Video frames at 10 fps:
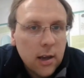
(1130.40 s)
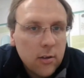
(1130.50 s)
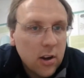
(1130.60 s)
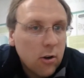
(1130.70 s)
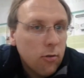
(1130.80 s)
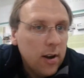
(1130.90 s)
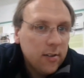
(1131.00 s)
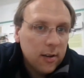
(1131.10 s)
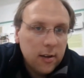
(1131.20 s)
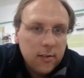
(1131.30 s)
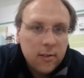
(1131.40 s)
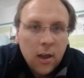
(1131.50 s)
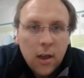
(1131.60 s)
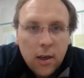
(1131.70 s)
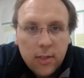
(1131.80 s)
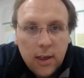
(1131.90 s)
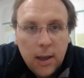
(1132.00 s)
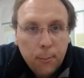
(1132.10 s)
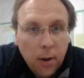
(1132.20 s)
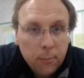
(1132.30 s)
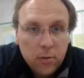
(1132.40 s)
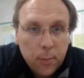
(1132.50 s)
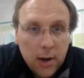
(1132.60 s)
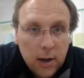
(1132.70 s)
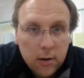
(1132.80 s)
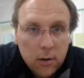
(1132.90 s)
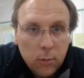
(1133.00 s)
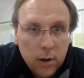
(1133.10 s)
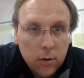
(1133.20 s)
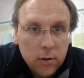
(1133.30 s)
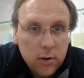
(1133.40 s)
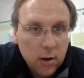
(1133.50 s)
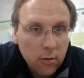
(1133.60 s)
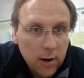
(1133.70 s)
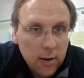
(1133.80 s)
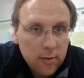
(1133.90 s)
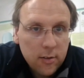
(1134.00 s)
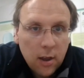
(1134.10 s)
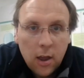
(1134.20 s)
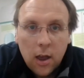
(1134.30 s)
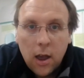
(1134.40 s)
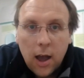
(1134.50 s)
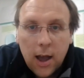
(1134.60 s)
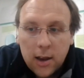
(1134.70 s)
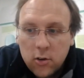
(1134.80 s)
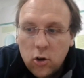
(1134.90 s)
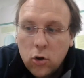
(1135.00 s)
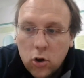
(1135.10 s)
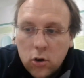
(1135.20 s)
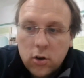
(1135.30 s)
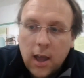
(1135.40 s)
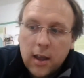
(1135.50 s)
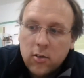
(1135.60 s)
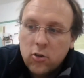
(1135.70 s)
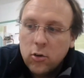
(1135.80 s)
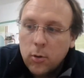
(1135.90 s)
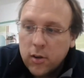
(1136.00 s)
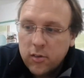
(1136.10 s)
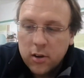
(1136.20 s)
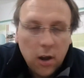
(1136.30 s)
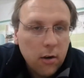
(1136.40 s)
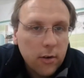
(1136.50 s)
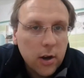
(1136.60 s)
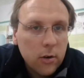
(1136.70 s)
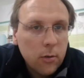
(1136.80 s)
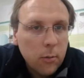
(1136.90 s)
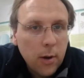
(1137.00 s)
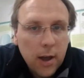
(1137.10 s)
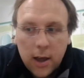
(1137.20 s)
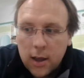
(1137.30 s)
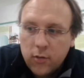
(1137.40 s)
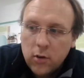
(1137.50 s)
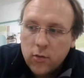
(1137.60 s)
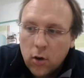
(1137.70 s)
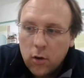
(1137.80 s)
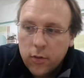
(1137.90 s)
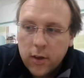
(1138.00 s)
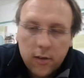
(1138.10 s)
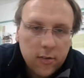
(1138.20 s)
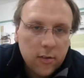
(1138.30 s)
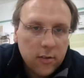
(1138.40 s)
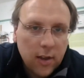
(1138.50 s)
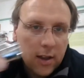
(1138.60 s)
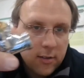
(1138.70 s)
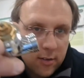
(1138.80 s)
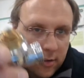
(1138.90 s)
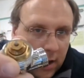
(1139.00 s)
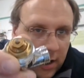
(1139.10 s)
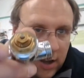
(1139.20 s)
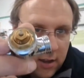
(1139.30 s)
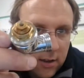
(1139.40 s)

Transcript: decreases, the pump speed will decrease, and you could get to a scenario where if you've got this set to say